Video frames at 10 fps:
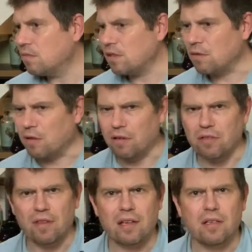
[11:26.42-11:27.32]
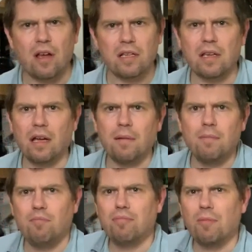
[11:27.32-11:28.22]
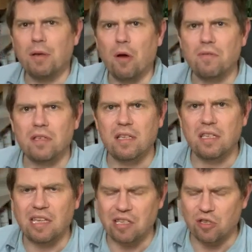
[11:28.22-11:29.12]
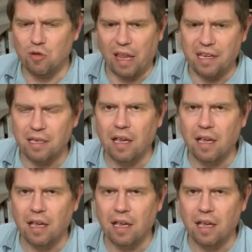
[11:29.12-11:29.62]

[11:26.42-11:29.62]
don't know whether I'll do that tonight. I probably won't, it's too late.